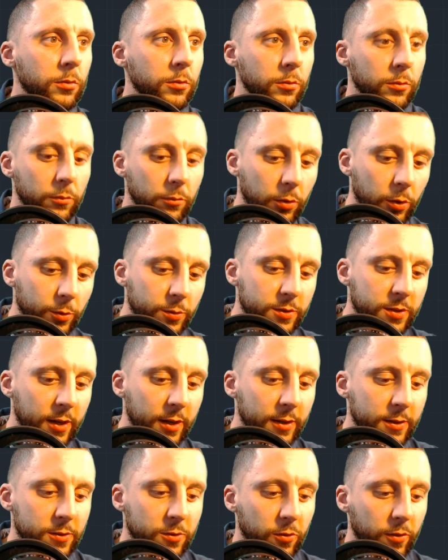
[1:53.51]

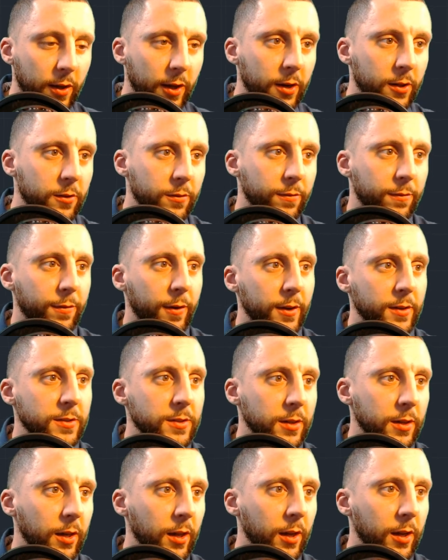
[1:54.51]
Rotate so that it's
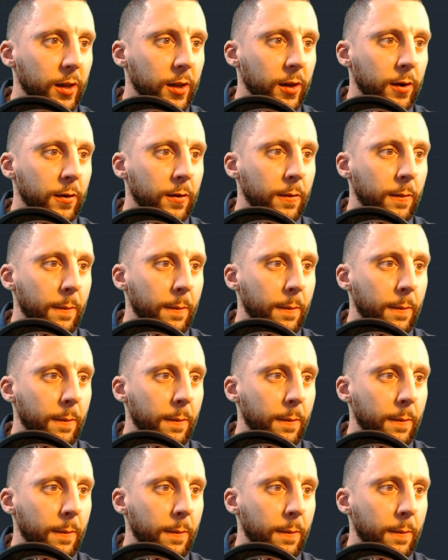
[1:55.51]
facing in.